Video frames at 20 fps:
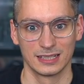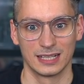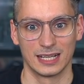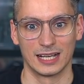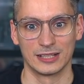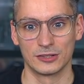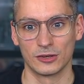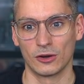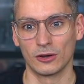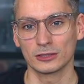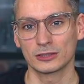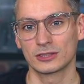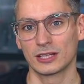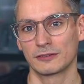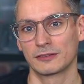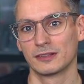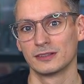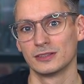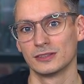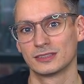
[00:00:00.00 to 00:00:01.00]
And you also
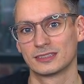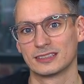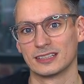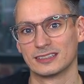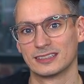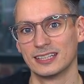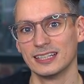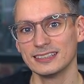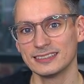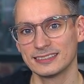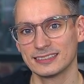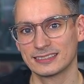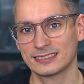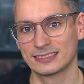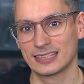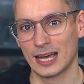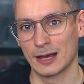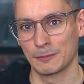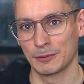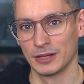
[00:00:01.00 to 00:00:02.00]
have the new statistics tab